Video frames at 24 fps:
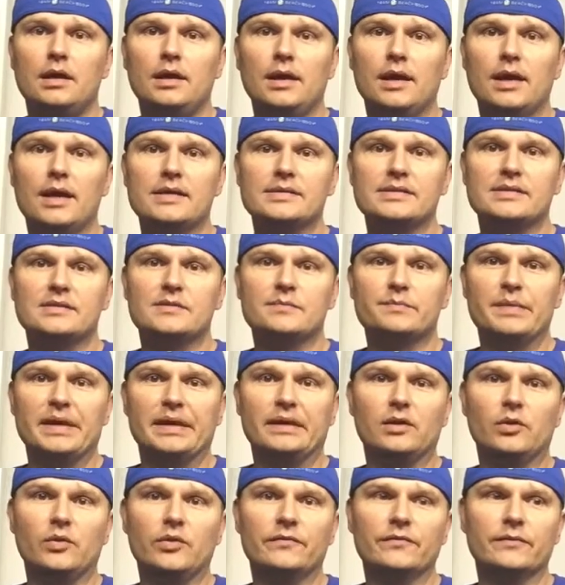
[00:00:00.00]
Hey guys, it's
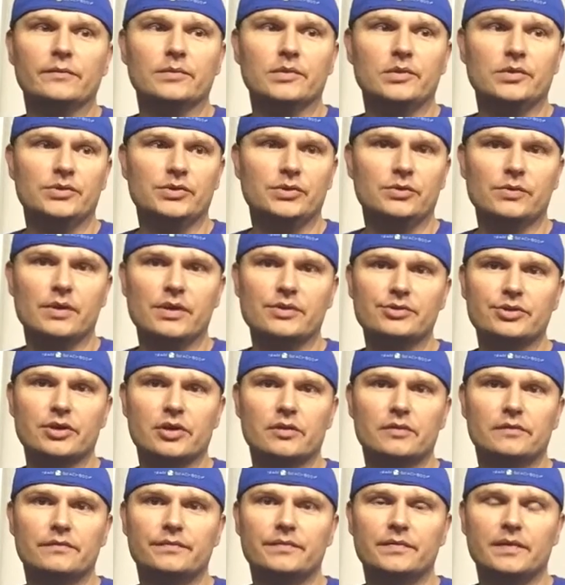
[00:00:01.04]
Big Louie from
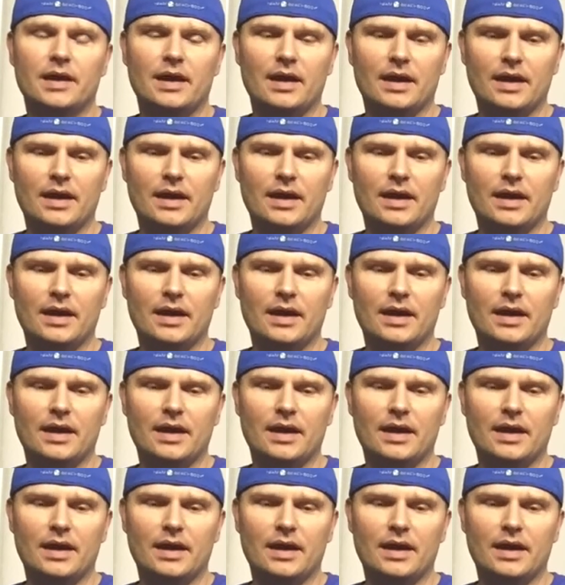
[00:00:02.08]
LOU2RETRO.